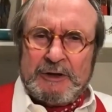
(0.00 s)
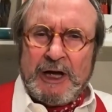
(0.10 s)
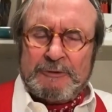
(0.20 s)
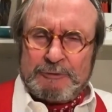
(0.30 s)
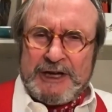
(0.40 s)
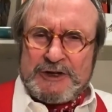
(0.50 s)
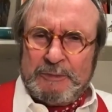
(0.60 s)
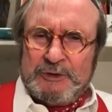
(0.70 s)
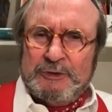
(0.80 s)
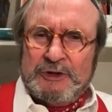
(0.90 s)
a, great
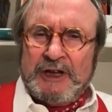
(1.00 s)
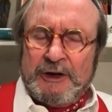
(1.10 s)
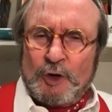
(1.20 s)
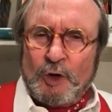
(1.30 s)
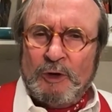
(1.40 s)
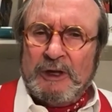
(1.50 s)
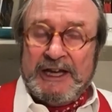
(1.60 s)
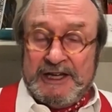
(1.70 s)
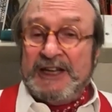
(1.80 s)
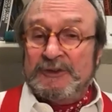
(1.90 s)
opportunity there in Cornwall.
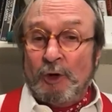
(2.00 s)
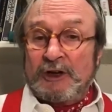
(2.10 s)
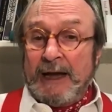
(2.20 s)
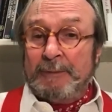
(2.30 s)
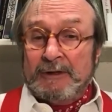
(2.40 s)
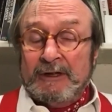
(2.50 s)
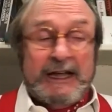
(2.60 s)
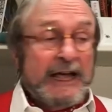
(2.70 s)
It needs more capital.